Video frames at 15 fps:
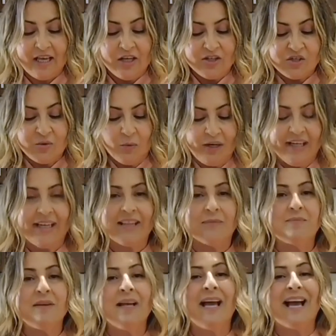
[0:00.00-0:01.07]
So you want to get
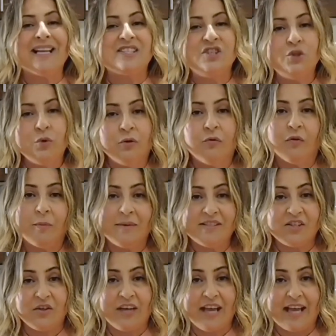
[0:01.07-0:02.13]
them as uniform as
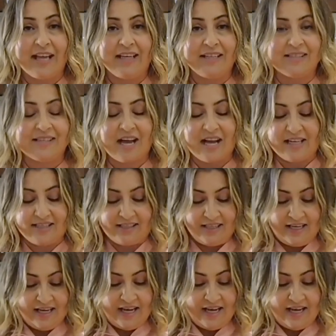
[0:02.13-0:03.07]
you can in size.